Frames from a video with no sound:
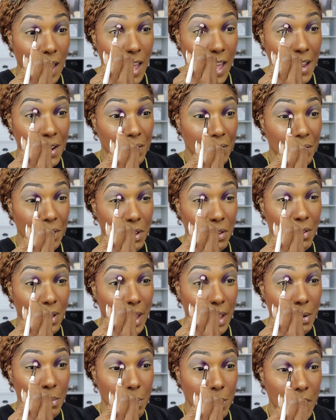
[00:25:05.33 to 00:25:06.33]
I don't know
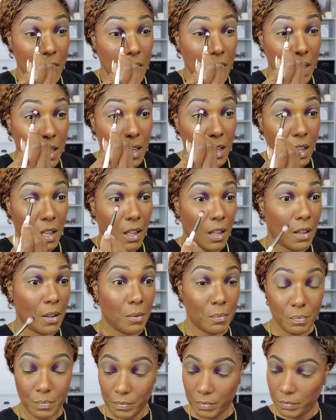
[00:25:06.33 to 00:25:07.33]
how many,
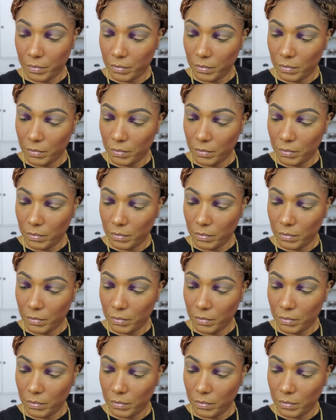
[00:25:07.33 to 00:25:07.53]
um,